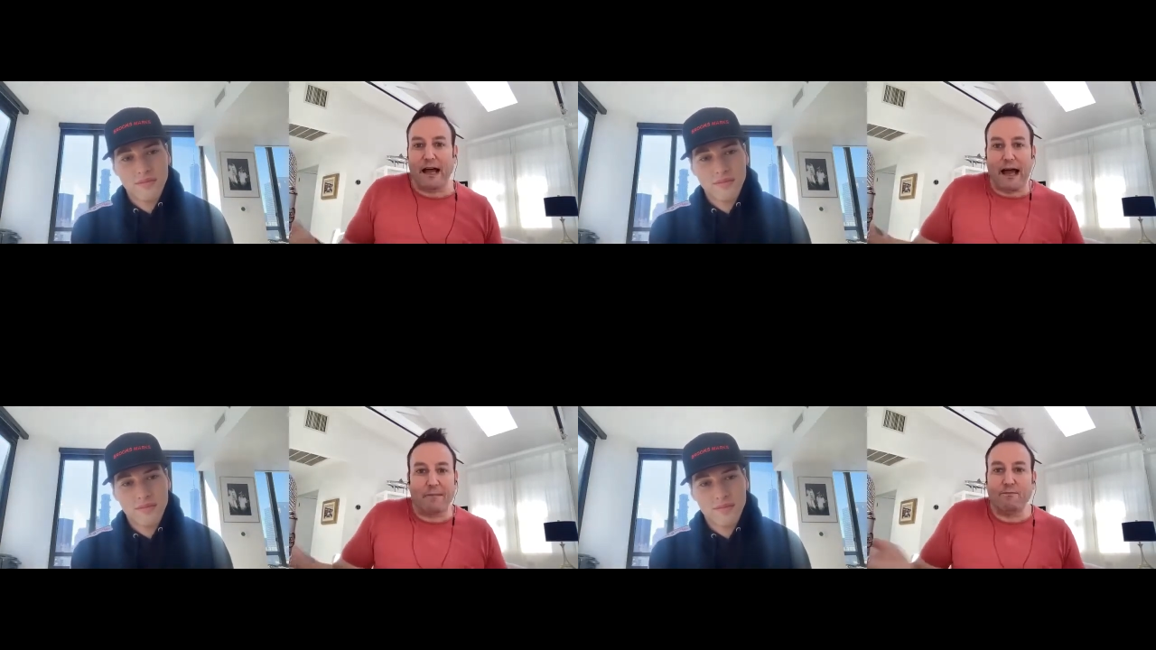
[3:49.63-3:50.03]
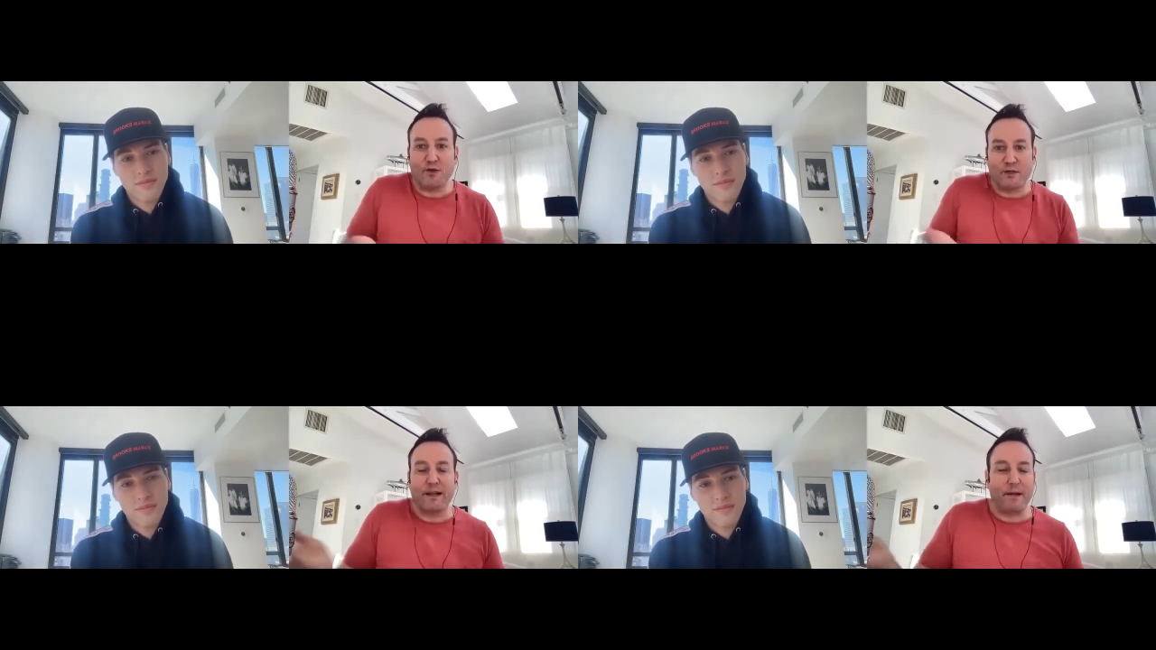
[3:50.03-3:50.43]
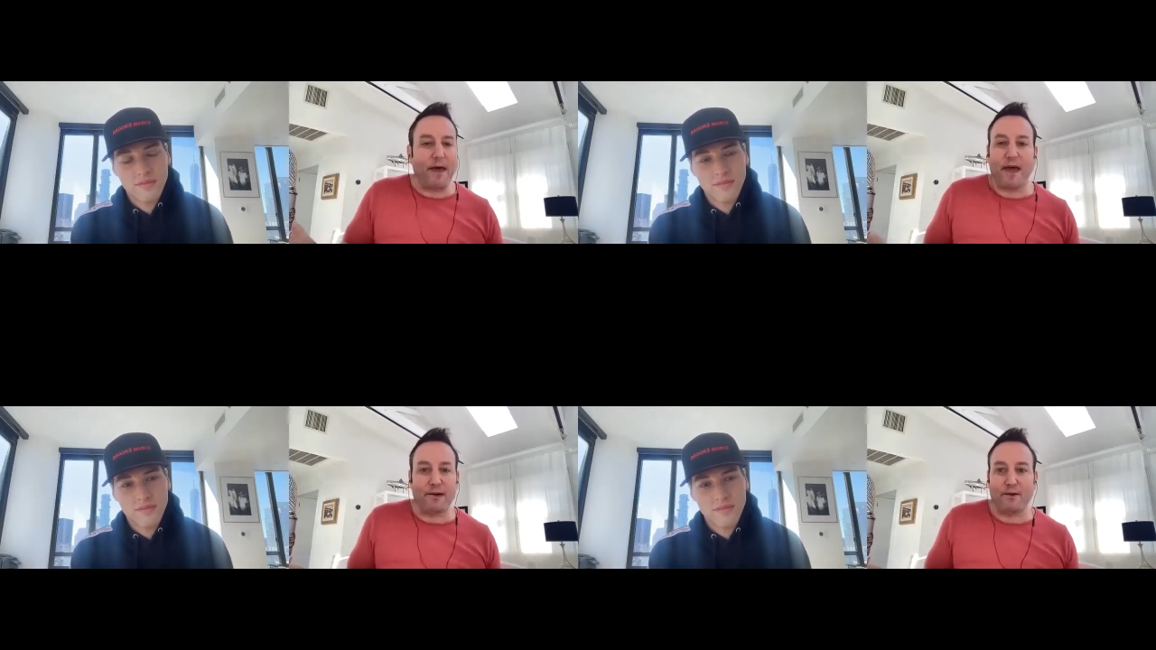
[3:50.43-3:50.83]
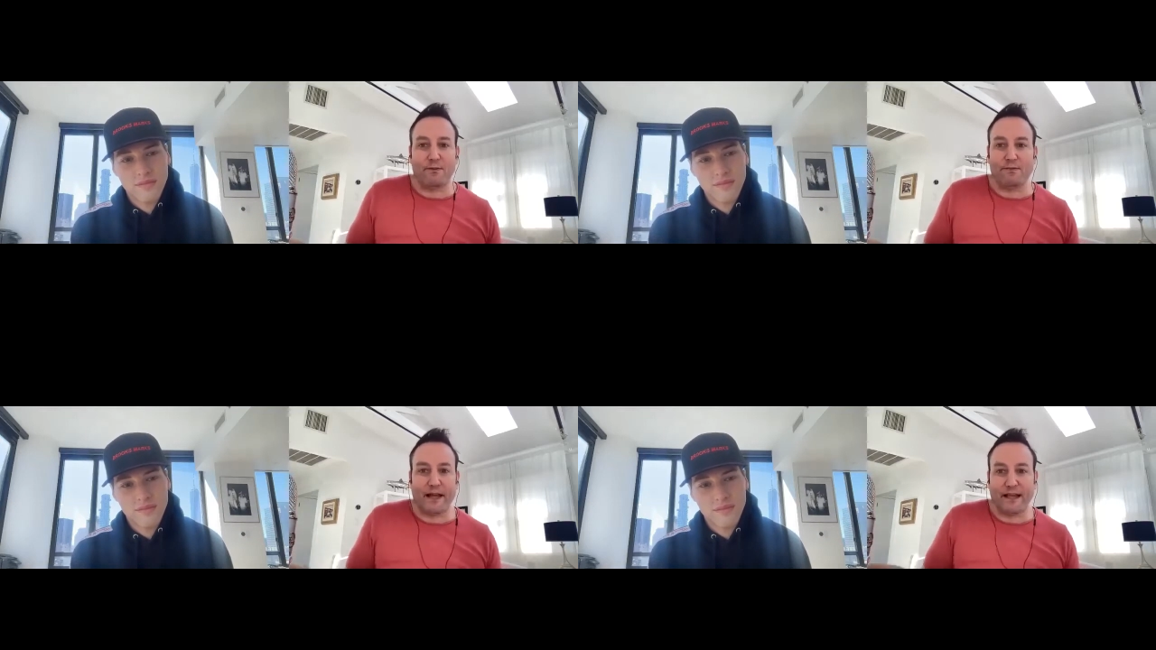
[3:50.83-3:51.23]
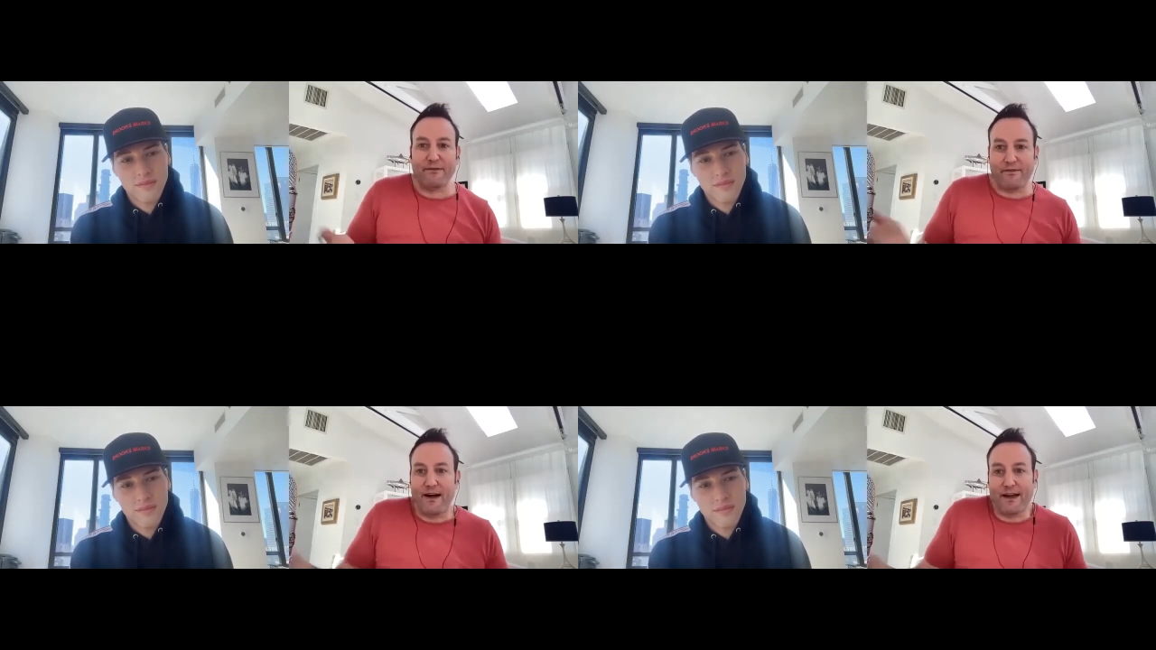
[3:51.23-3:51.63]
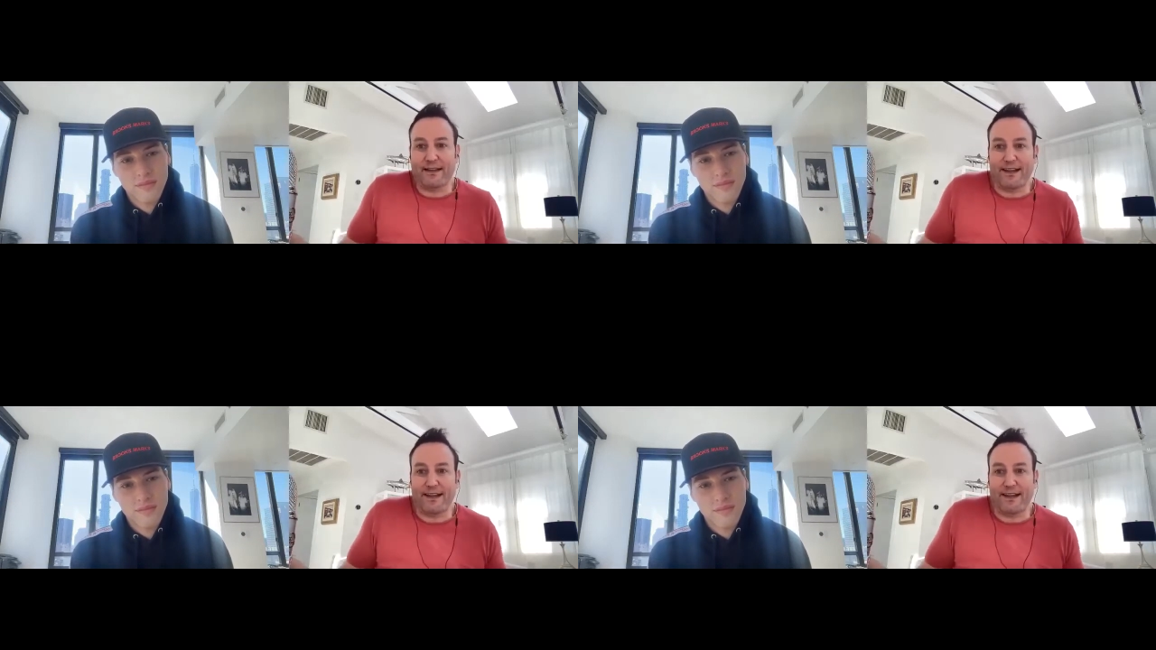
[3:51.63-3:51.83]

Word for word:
Speaker 1: I'm just going to pay you like the fine.